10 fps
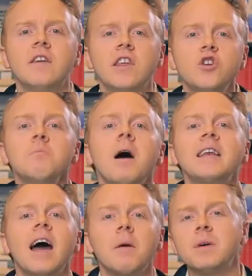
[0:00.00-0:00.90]
that you
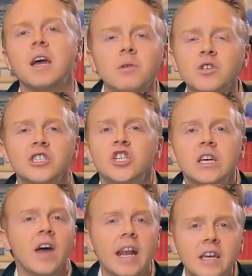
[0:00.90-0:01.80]
might not be able to
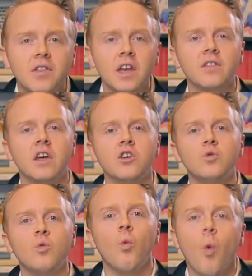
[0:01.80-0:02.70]
achieve anything that
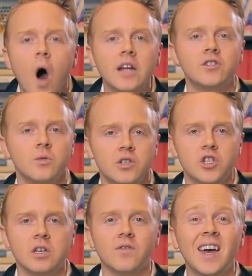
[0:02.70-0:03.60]
you want to
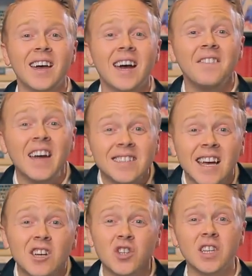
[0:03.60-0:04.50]
achieve. And that's
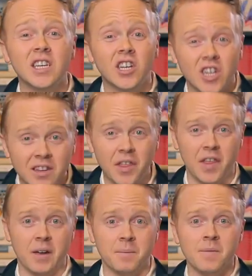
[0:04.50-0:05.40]
actually a good
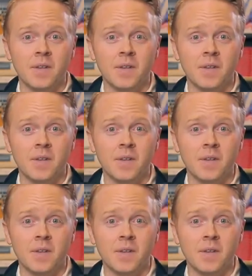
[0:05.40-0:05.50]
thing.